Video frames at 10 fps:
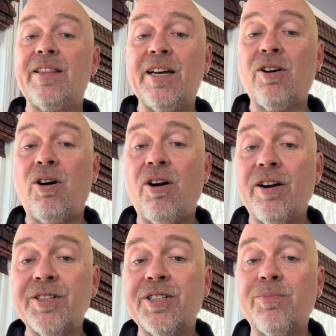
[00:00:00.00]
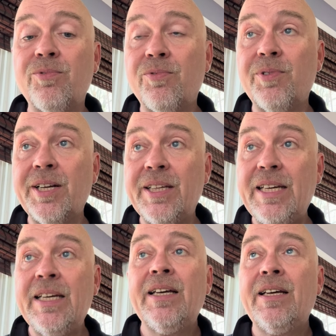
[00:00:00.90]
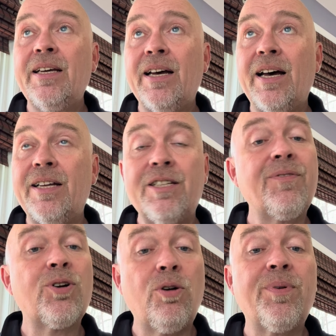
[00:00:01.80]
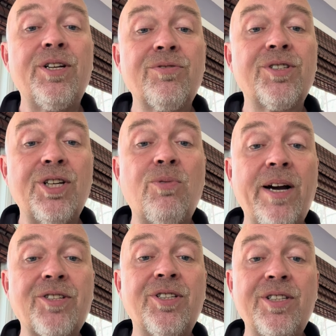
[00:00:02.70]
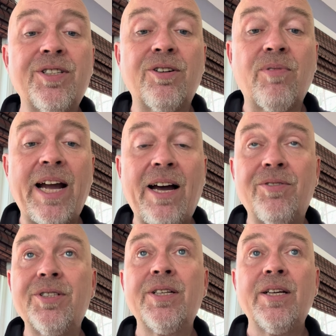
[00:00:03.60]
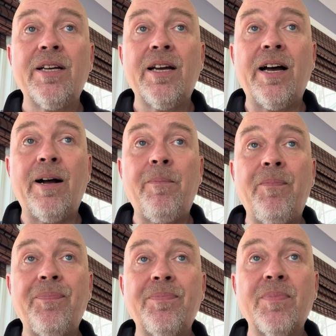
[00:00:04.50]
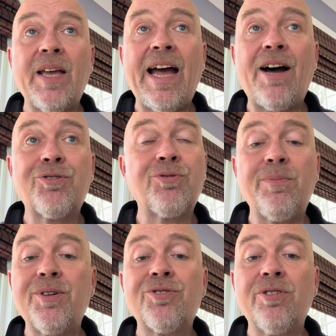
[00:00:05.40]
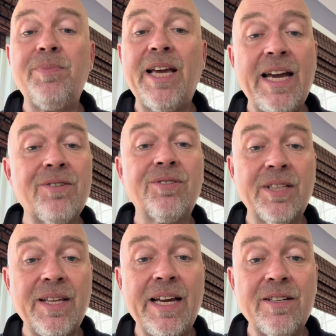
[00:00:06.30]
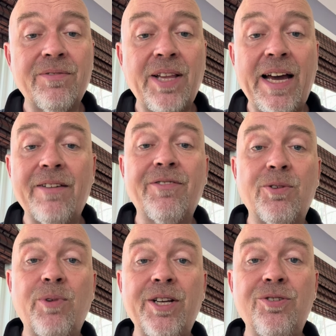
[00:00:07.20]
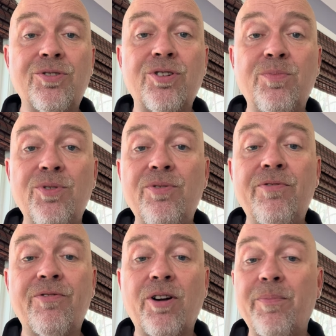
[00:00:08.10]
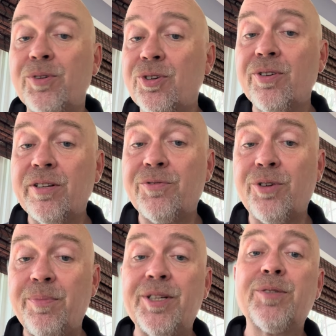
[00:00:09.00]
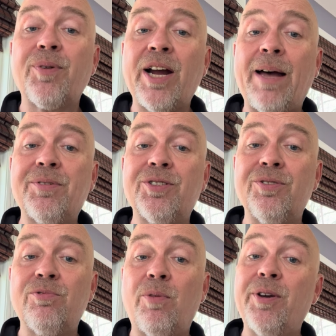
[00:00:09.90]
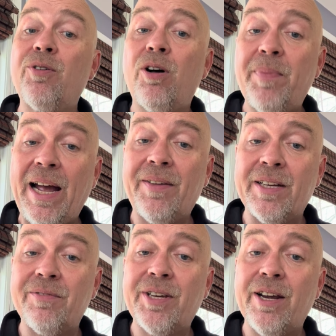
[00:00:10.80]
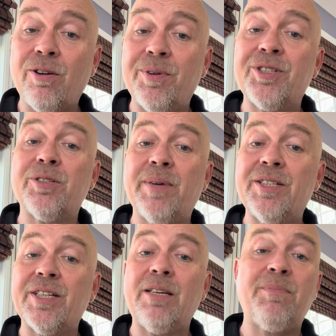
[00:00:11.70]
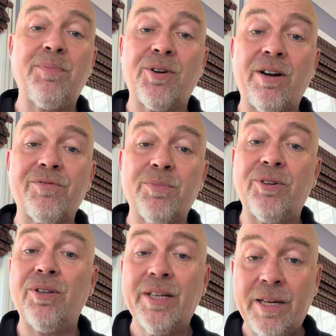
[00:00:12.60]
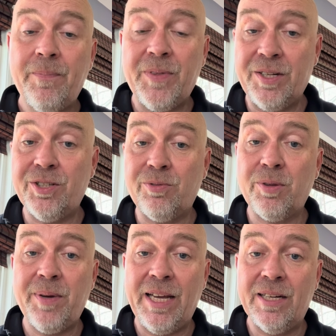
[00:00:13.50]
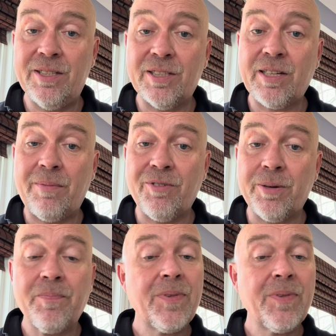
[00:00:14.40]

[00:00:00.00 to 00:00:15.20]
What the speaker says: there are some really difficult but interesting questions around how treatment should be handled at the end of life, and when you should move from curative treatments perhaps to what we call palliative care, which is meant to keep people comfortable and deal with pain and discomfort.